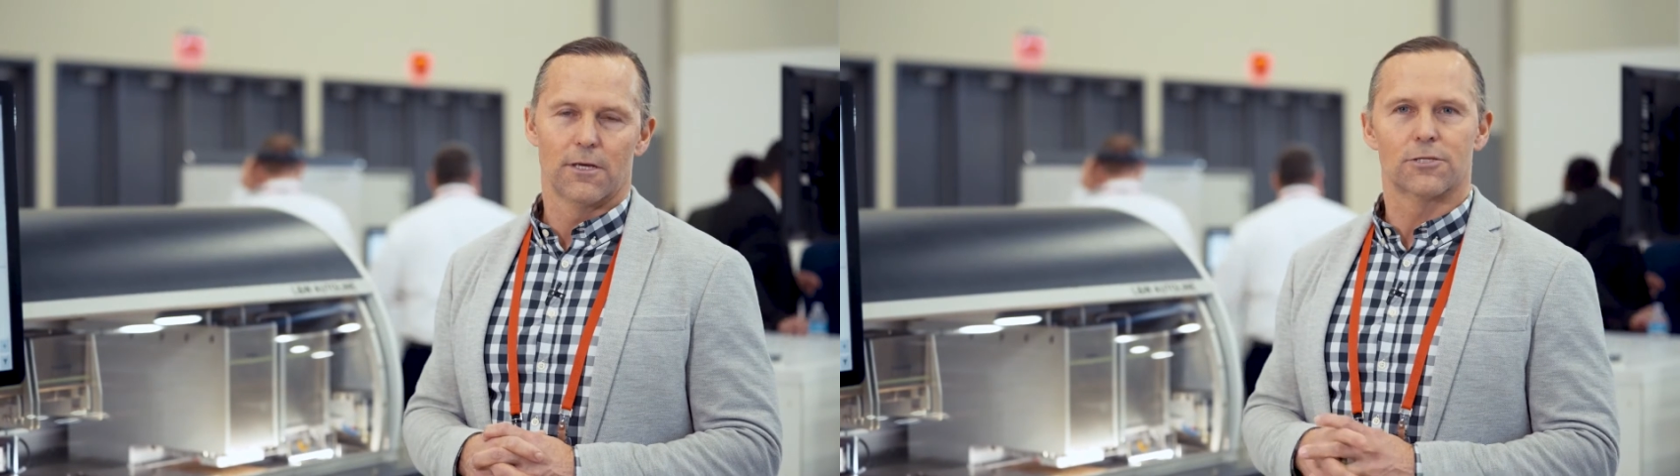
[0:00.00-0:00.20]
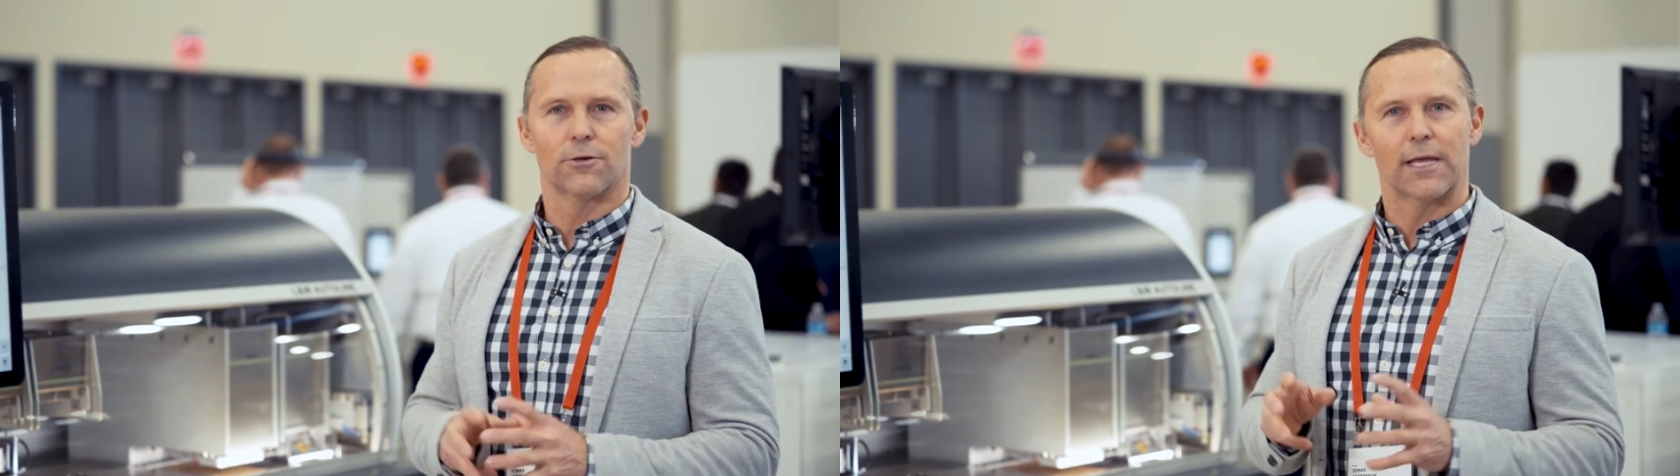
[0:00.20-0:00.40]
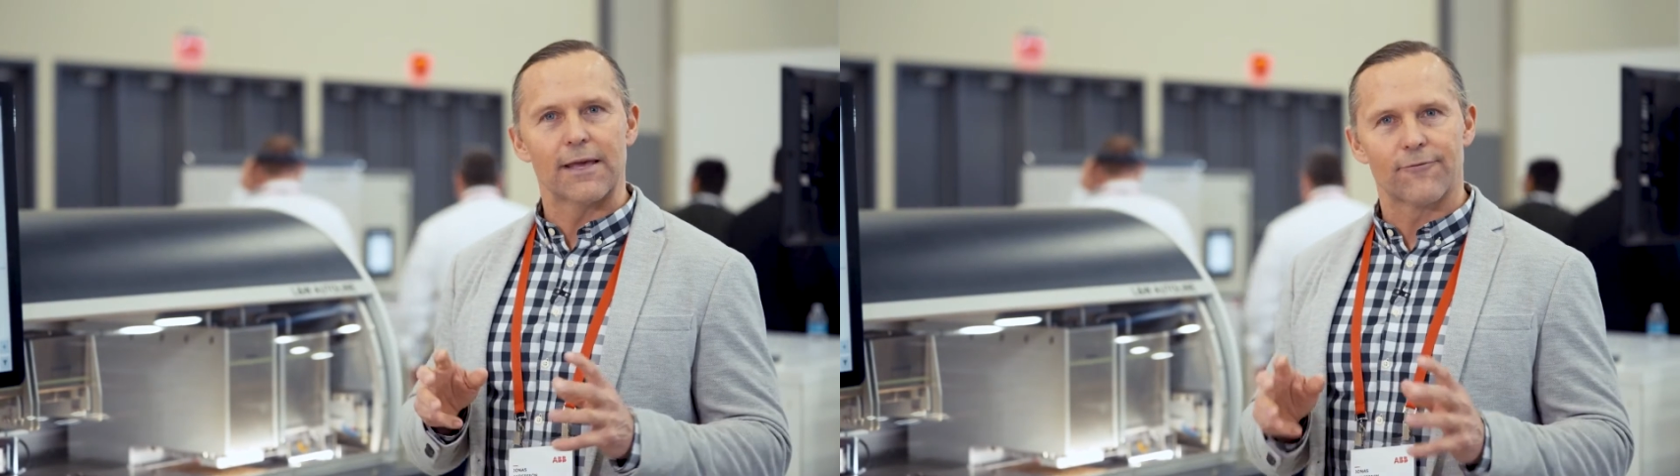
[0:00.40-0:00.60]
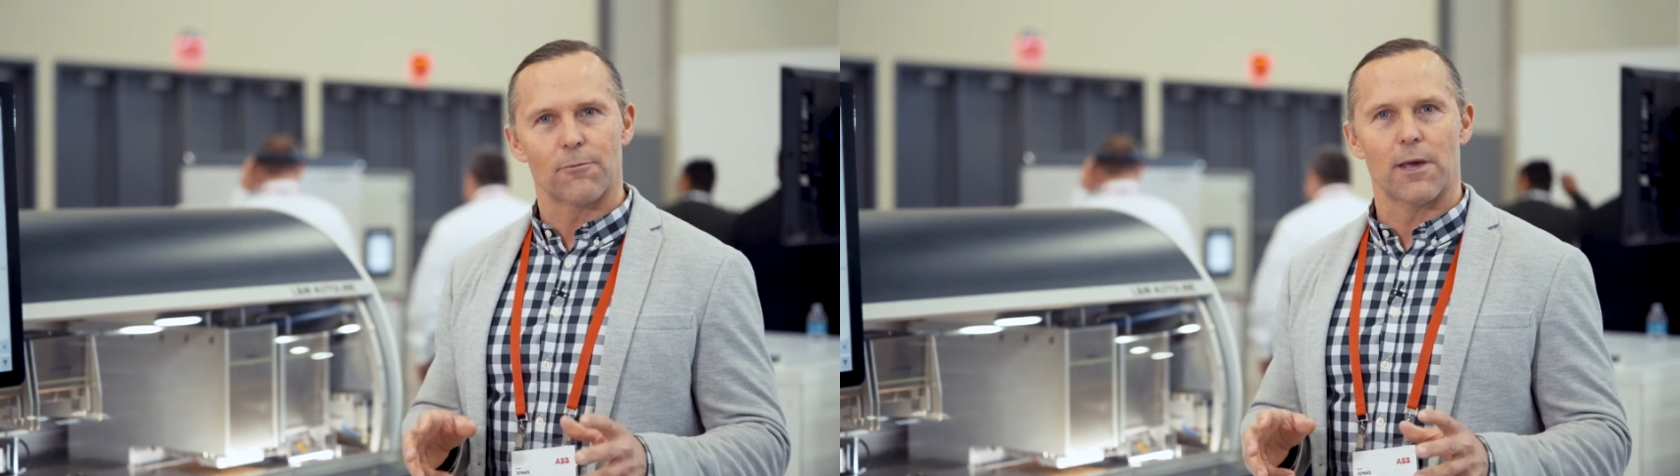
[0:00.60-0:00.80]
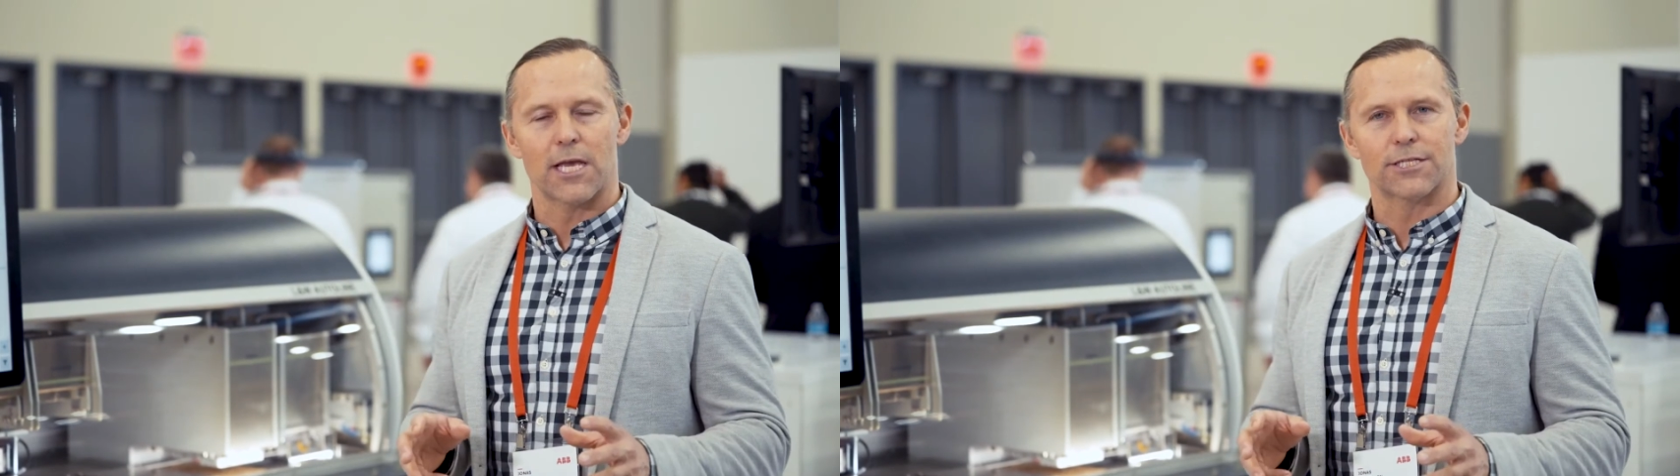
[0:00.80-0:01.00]
So the
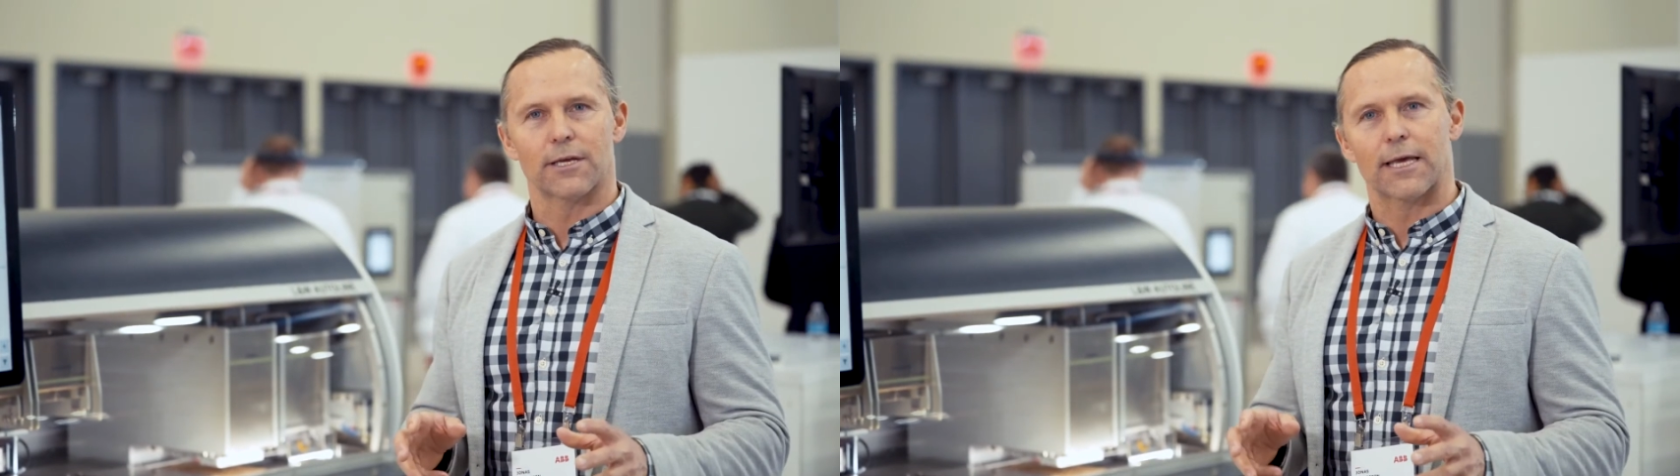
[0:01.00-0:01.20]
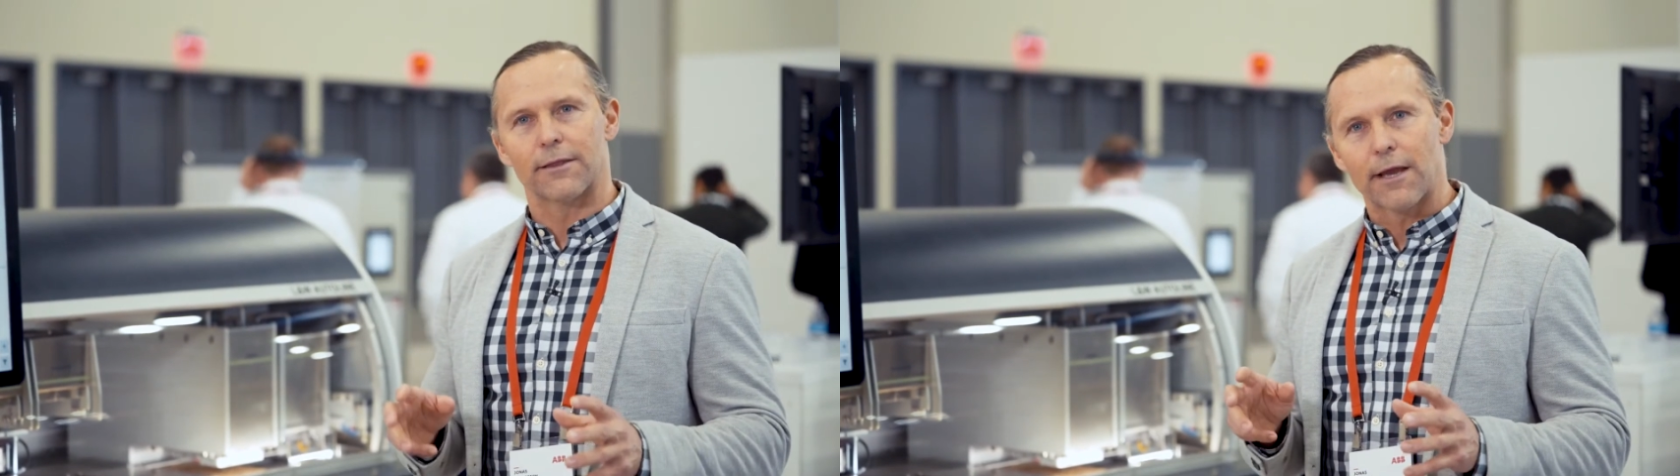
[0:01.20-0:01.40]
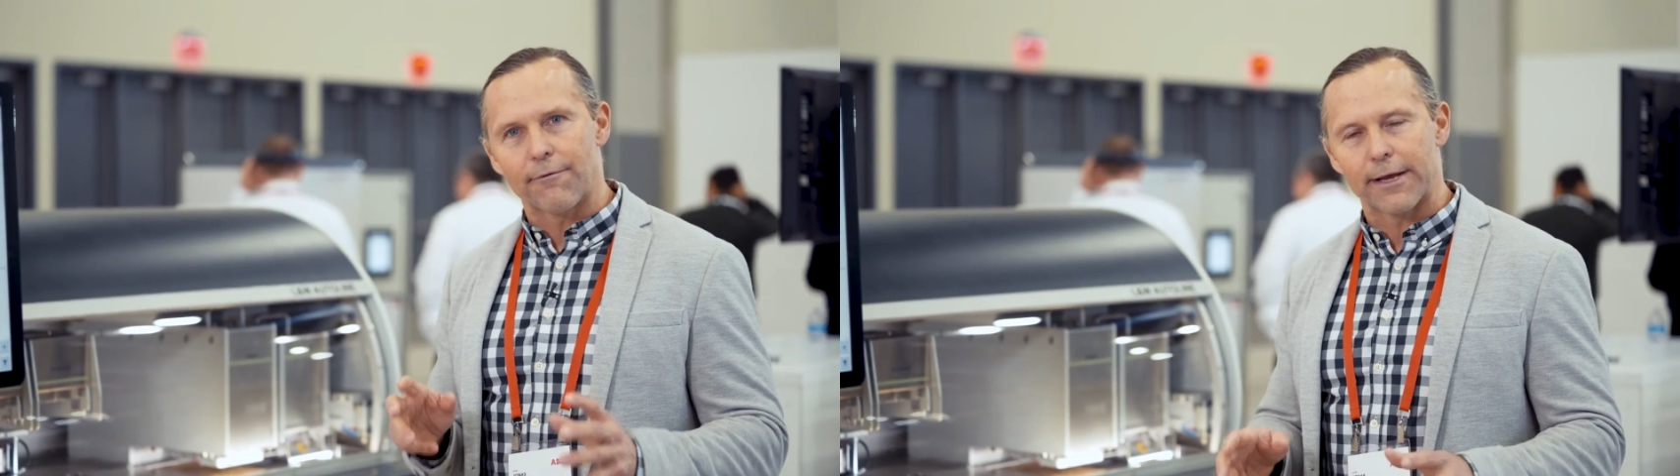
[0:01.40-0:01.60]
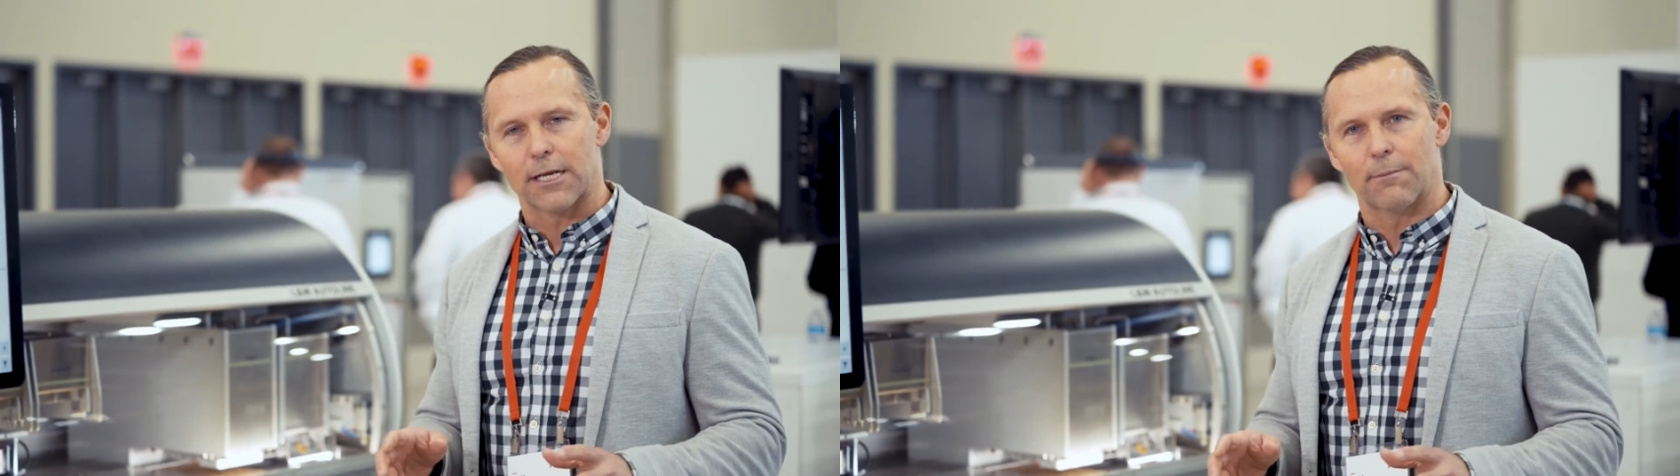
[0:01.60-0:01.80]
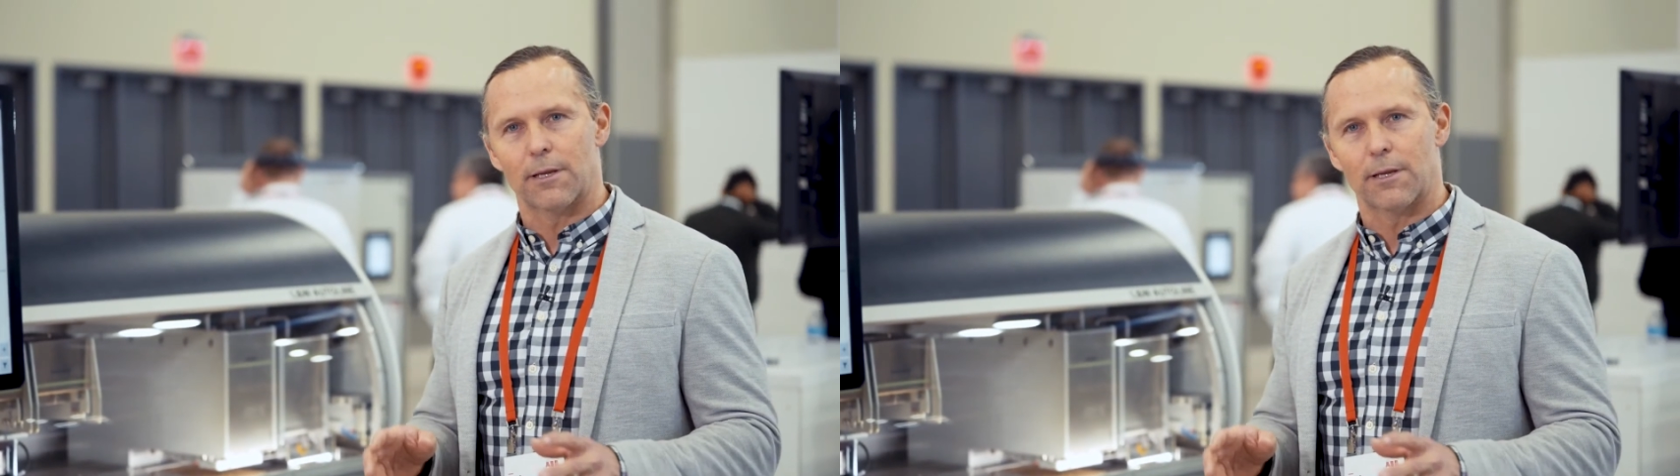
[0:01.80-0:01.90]
information can directly